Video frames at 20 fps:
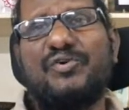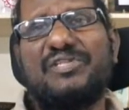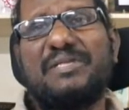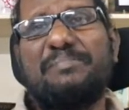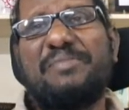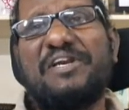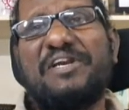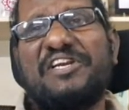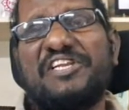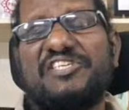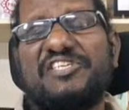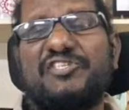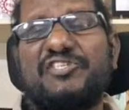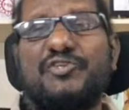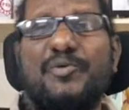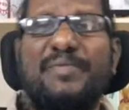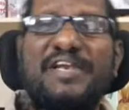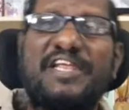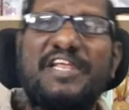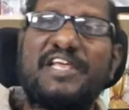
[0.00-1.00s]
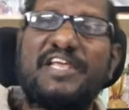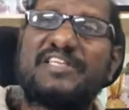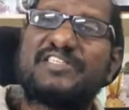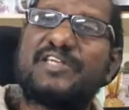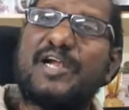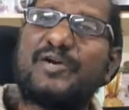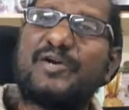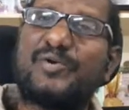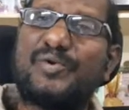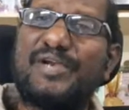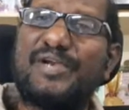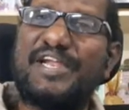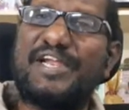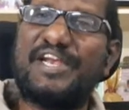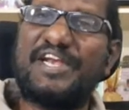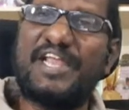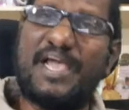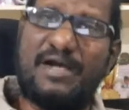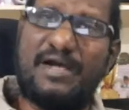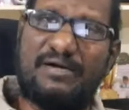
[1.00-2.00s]
the British dominions, not only
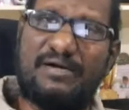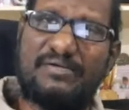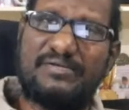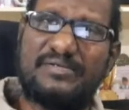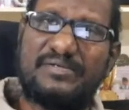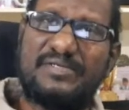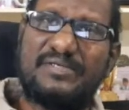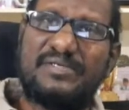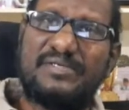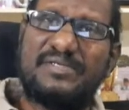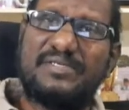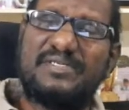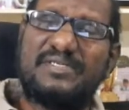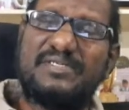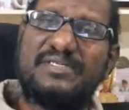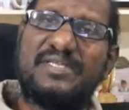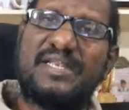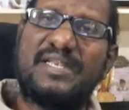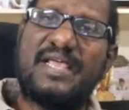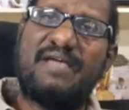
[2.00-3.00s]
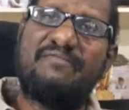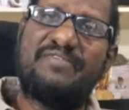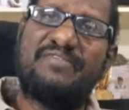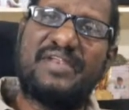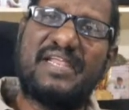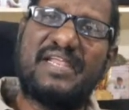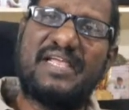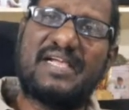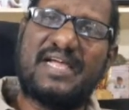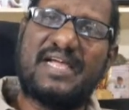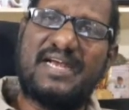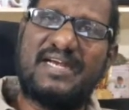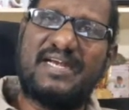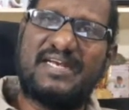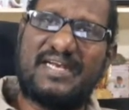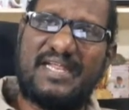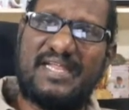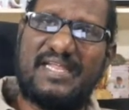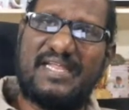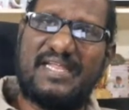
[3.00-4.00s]
India. In every
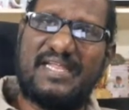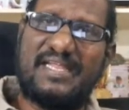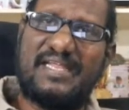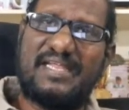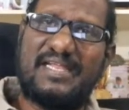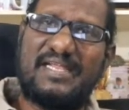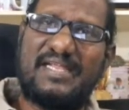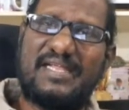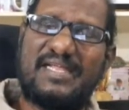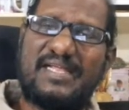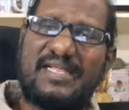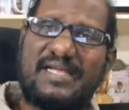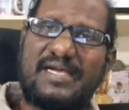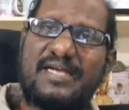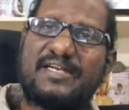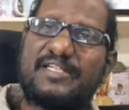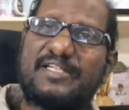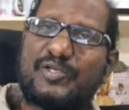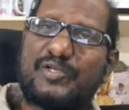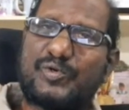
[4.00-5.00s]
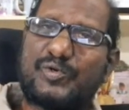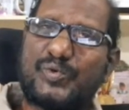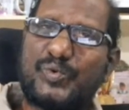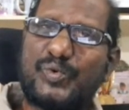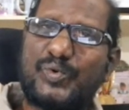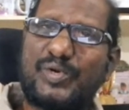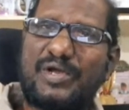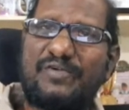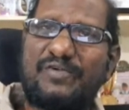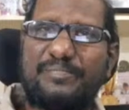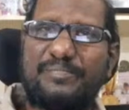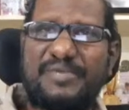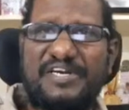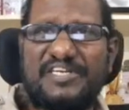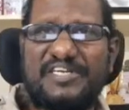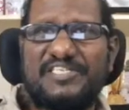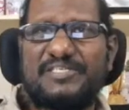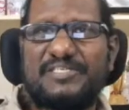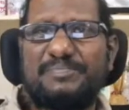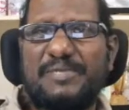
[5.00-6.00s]
country under the rule of
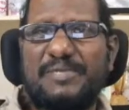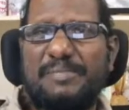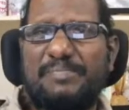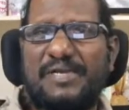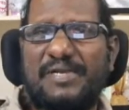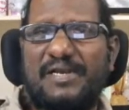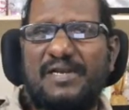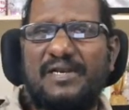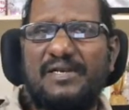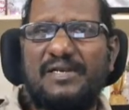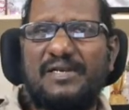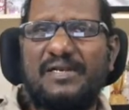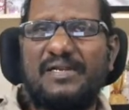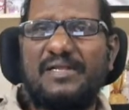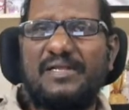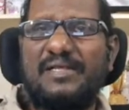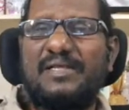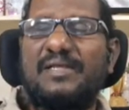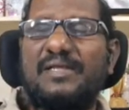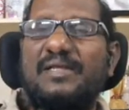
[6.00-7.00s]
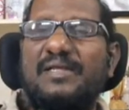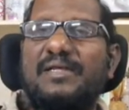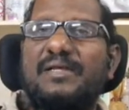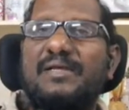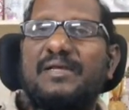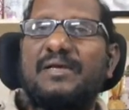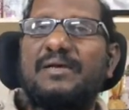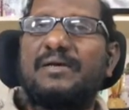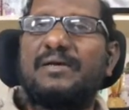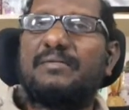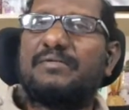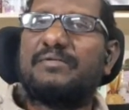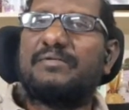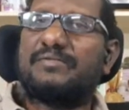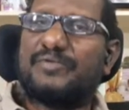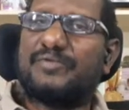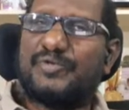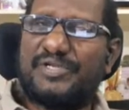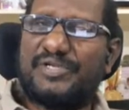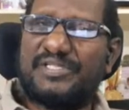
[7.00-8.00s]
British people
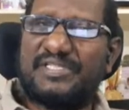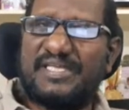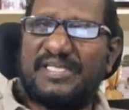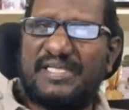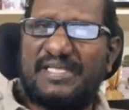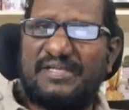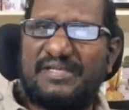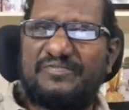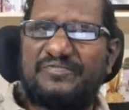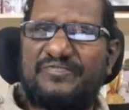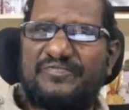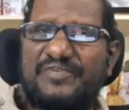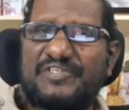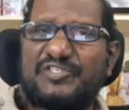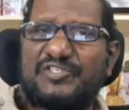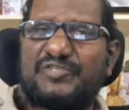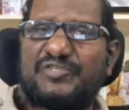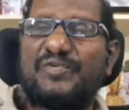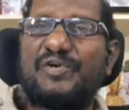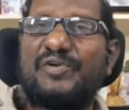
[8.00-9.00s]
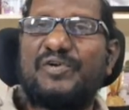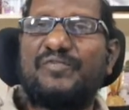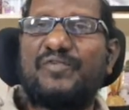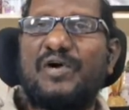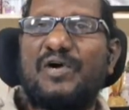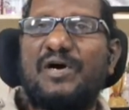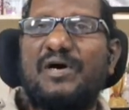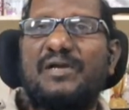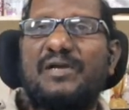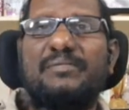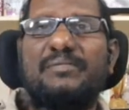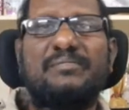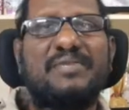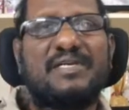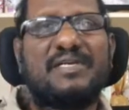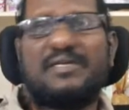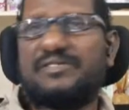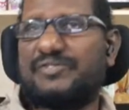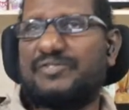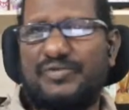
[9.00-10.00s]
during the First World War,
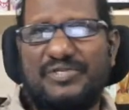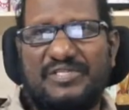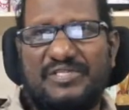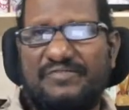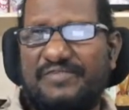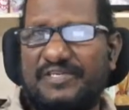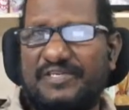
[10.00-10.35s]
because during the